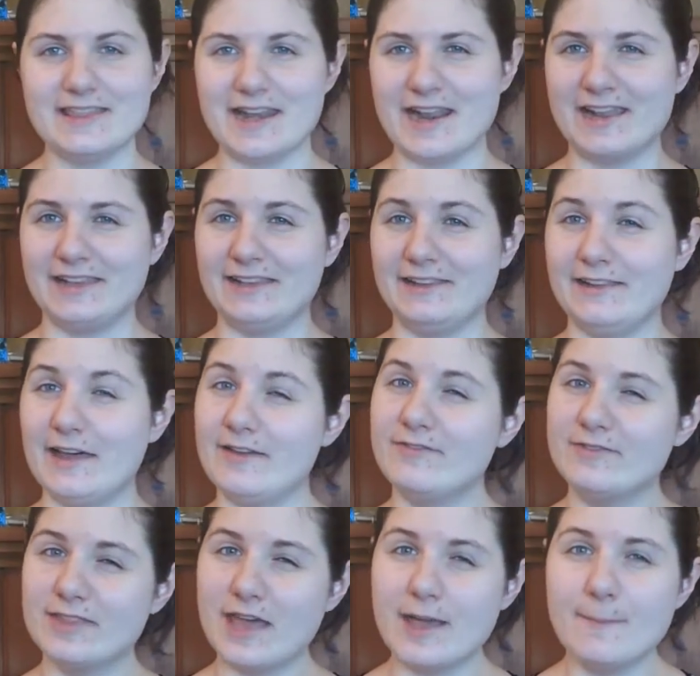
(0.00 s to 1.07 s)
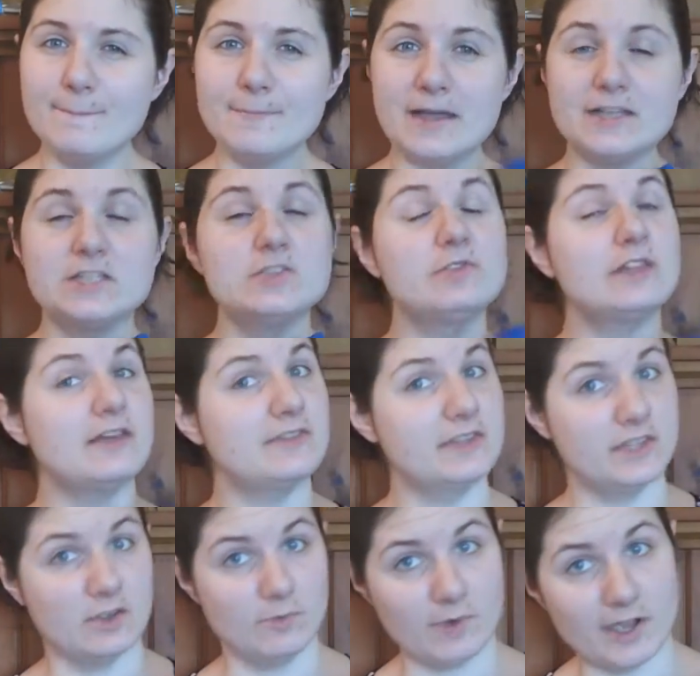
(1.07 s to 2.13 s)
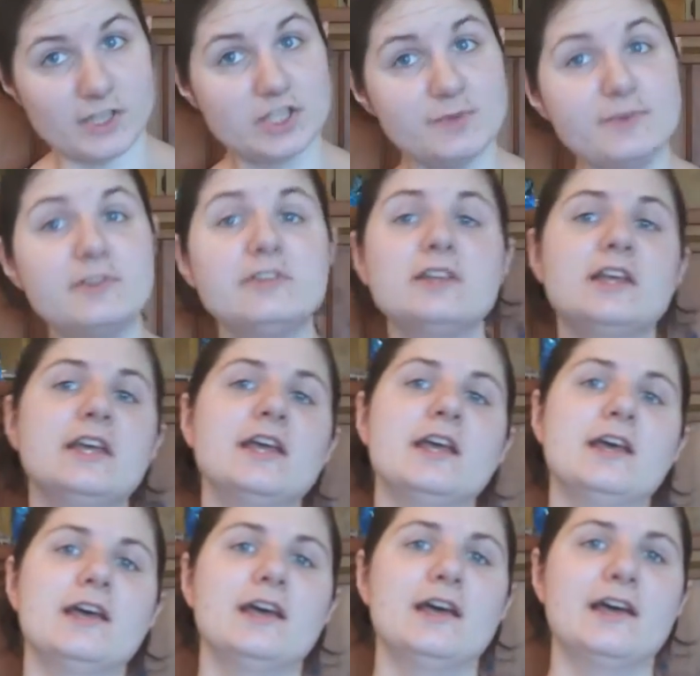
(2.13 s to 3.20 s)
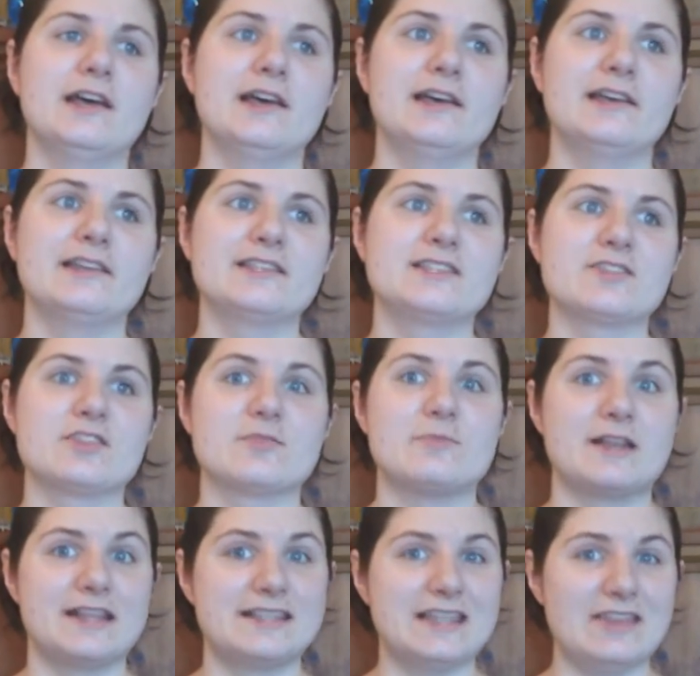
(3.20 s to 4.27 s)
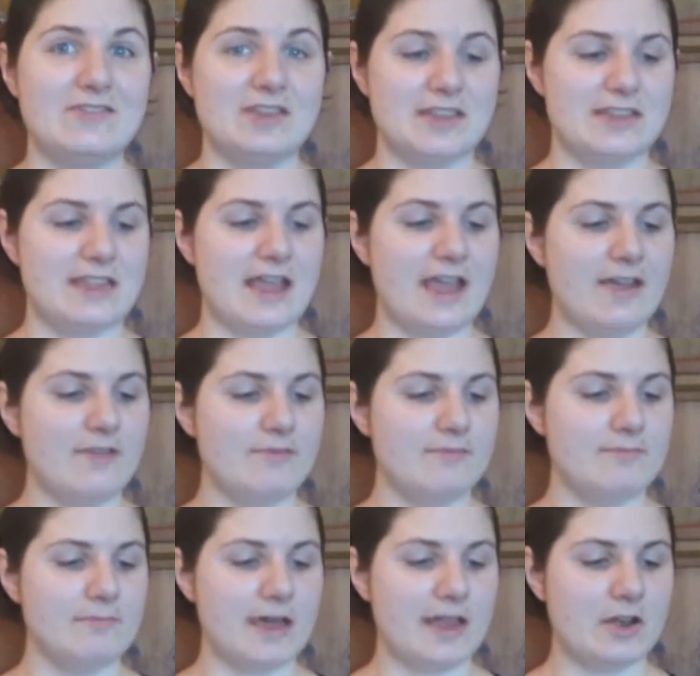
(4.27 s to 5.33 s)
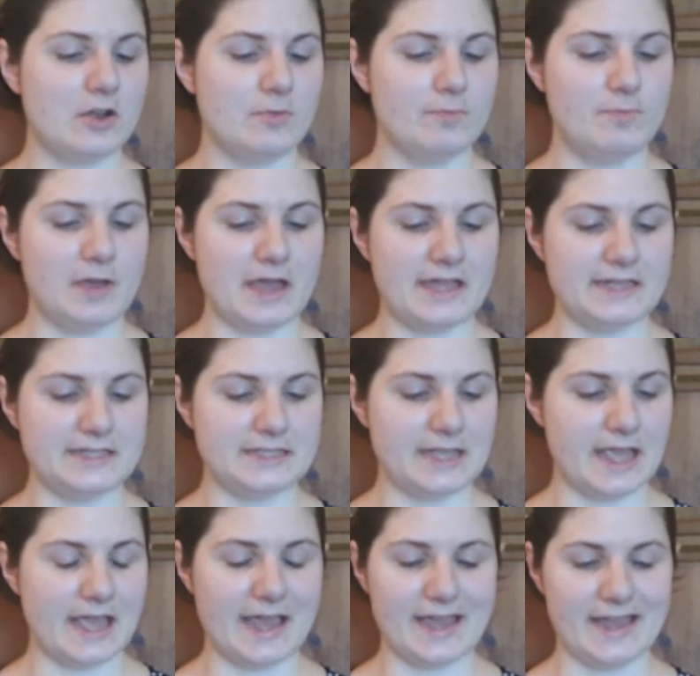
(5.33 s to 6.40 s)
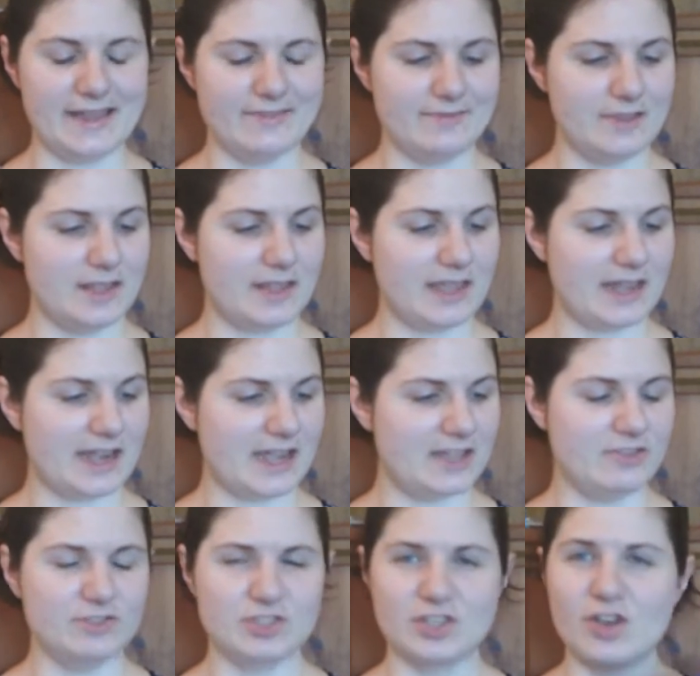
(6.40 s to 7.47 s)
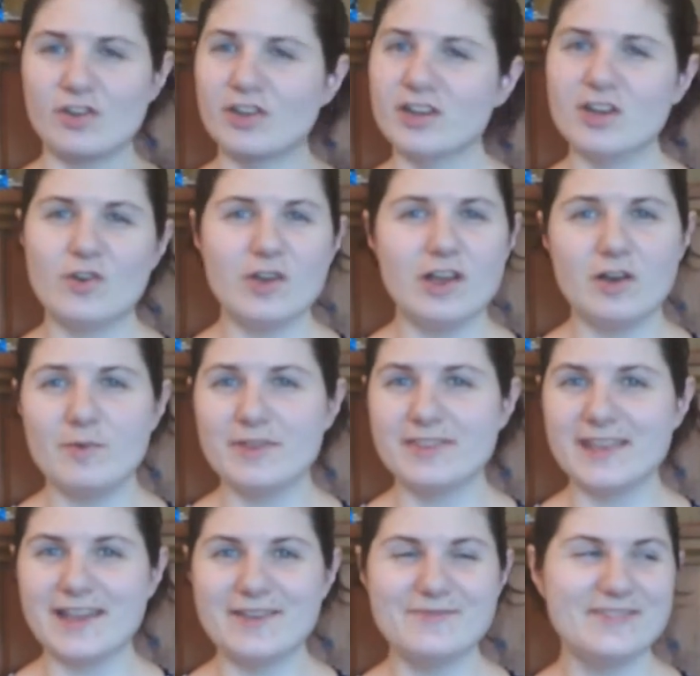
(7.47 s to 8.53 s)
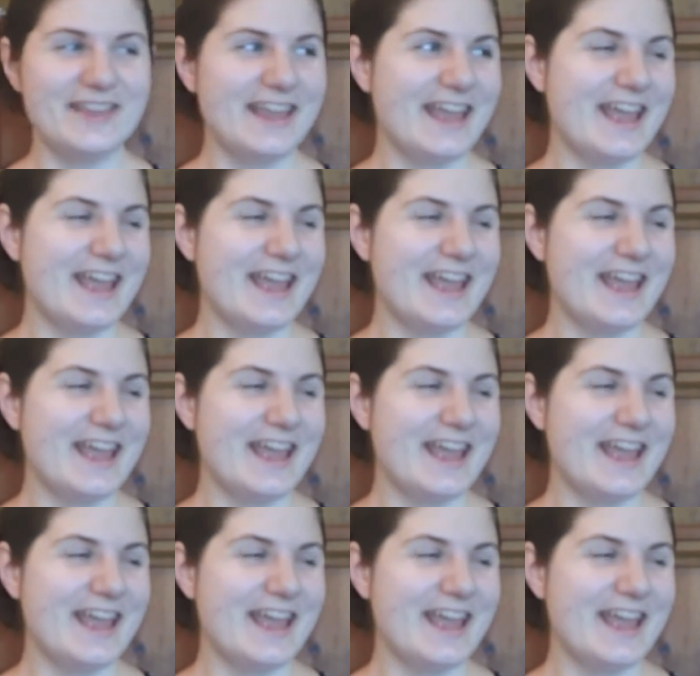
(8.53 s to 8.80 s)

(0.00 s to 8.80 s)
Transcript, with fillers: that I love them. I do love that they're washable. Uh, so they're money saving in that matter, but uh, like I use coconut oil with them